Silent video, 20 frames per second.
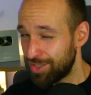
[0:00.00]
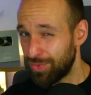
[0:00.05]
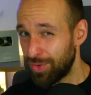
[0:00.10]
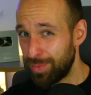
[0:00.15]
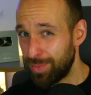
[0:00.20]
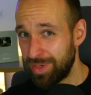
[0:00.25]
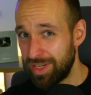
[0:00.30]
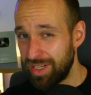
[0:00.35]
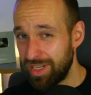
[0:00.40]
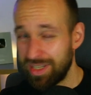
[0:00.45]
for
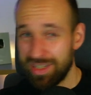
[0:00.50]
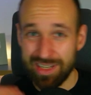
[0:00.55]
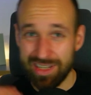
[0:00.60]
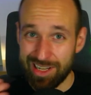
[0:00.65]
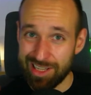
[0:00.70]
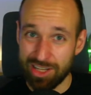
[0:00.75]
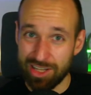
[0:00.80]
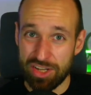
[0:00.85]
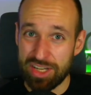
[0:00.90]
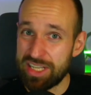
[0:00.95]
me,
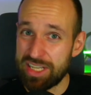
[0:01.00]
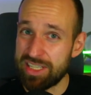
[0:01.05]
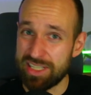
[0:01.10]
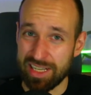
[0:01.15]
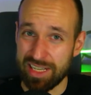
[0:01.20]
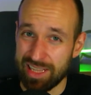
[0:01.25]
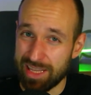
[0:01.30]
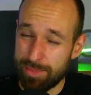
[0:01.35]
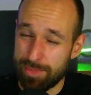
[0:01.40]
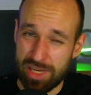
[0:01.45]
a lot
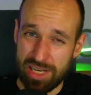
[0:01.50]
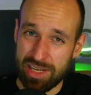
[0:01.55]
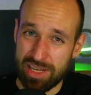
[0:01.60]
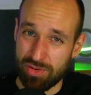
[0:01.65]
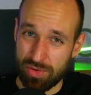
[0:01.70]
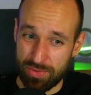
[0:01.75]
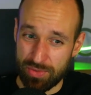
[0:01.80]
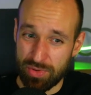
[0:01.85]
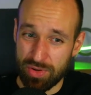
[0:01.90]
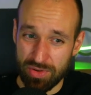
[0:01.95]
easier. Let me
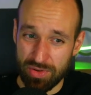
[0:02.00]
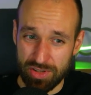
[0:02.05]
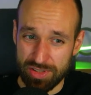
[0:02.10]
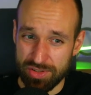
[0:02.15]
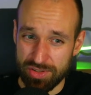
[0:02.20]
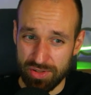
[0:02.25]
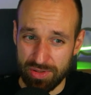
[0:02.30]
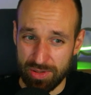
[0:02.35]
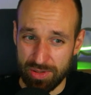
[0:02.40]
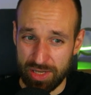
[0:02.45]
know if you're
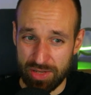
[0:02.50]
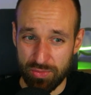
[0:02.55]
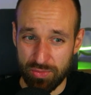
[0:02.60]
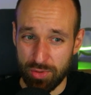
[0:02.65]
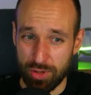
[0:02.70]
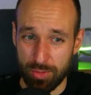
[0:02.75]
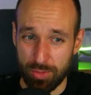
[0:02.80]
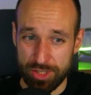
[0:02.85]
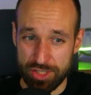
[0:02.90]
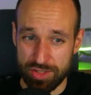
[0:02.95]
also looking
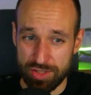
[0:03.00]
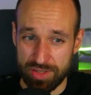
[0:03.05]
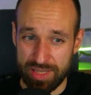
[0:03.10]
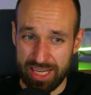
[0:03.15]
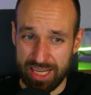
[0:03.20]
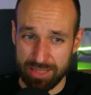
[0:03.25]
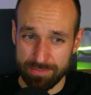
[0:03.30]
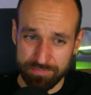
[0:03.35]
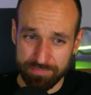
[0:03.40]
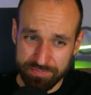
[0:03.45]
forward to
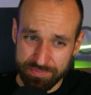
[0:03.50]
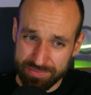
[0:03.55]
that.